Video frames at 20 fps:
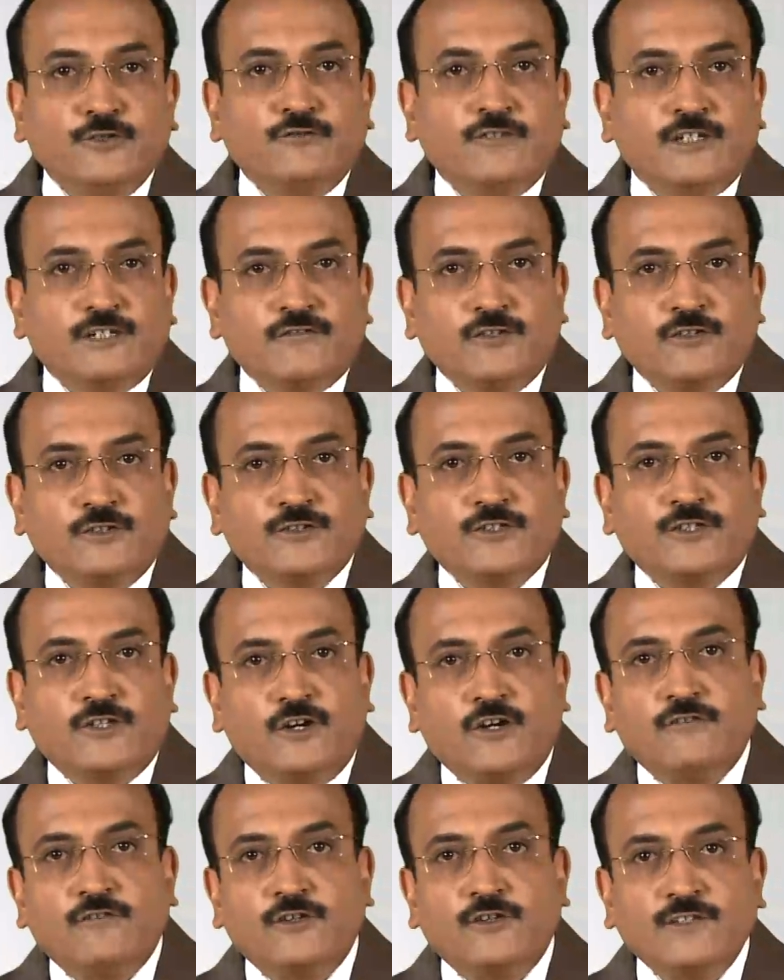workflows
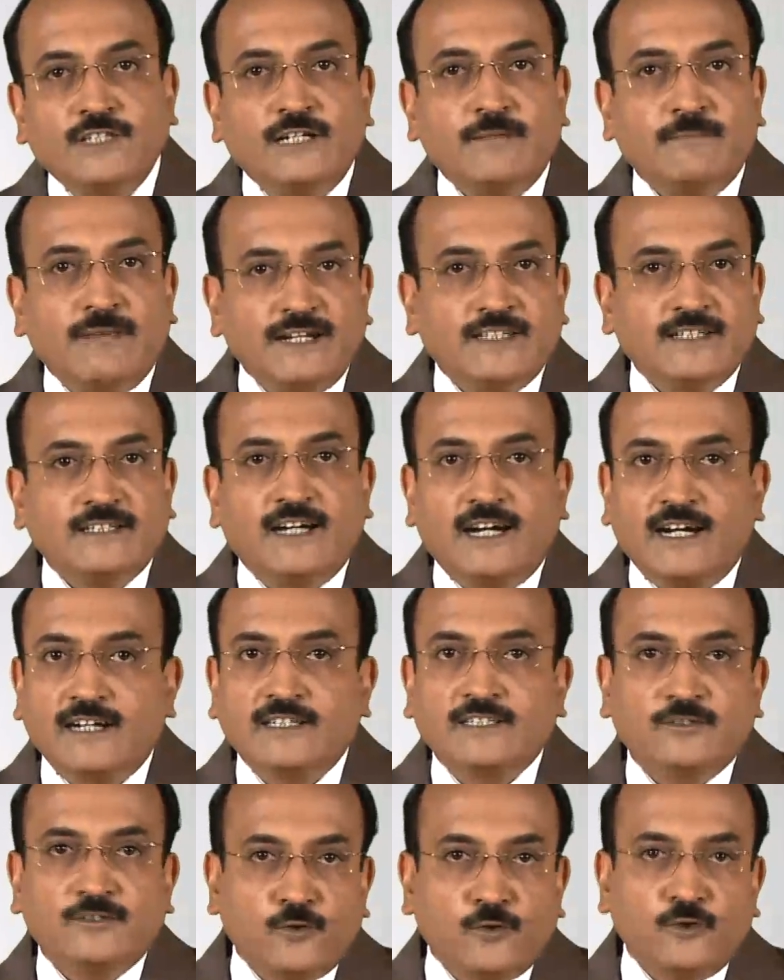or for that matter
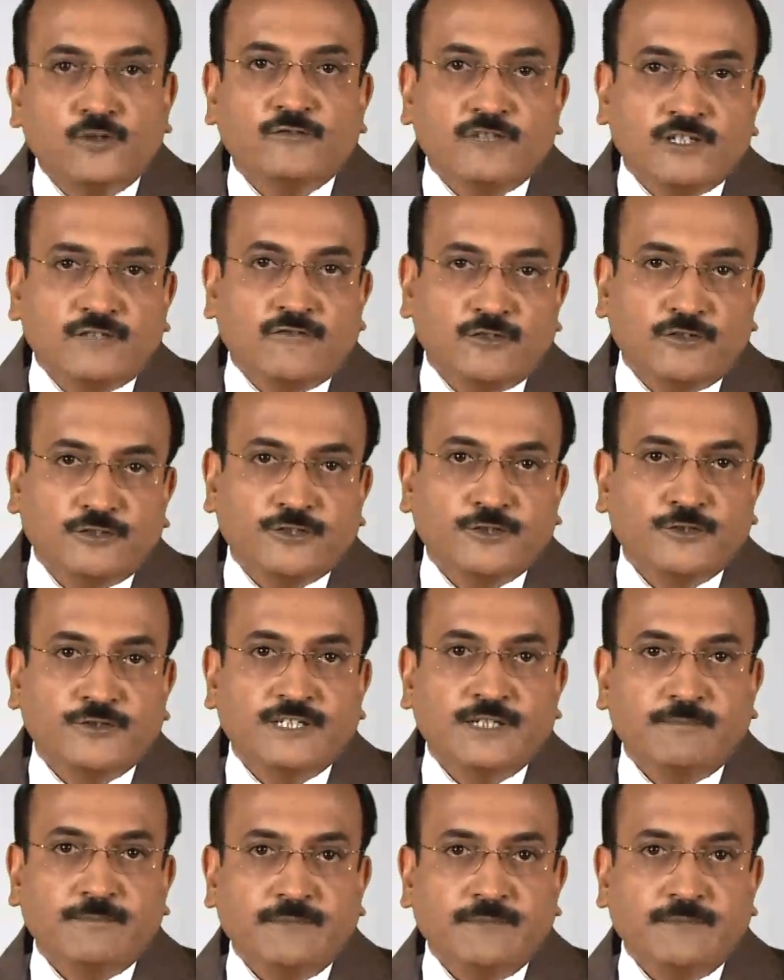alter old workflows using